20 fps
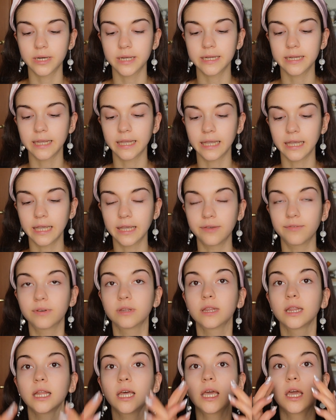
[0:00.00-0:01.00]
it
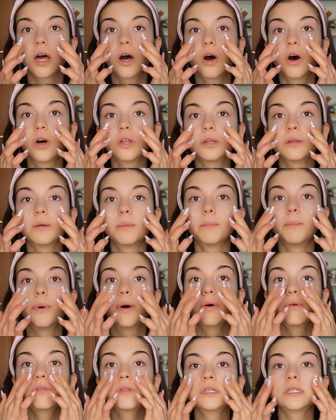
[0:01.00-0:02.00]
evenly on
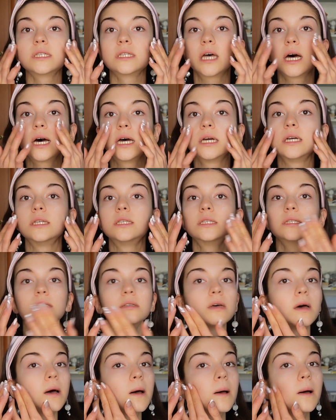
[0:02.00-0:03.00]
both sides,
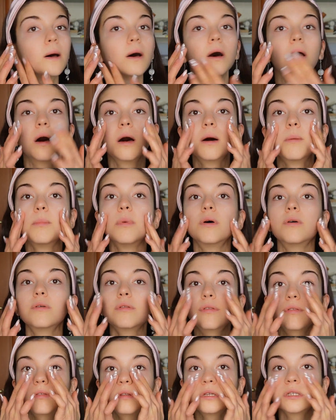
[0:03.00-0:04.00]

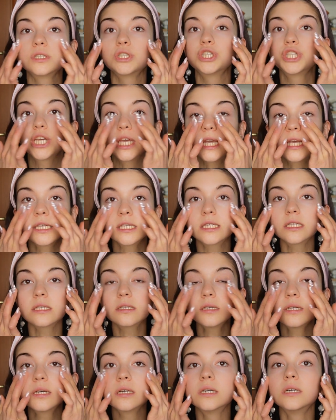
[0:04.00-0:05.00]
both
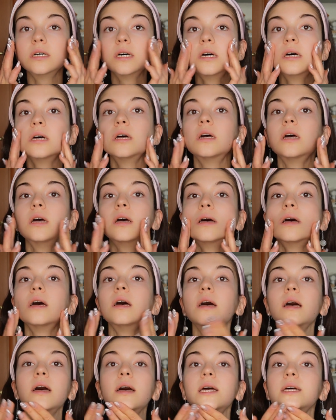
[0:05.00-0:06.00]
cheeks,
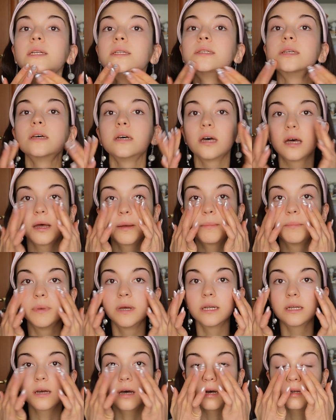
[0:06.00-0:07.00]
and a
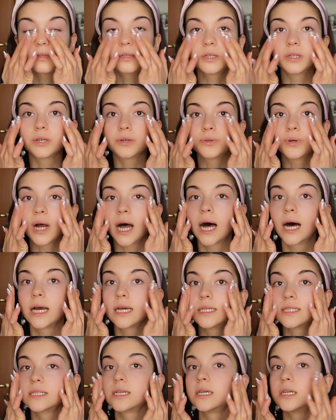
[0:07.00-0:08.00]
bit under your
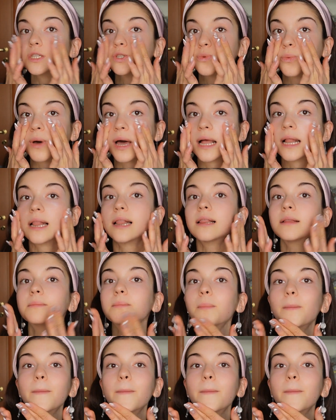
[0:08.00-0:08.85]
eyes as well.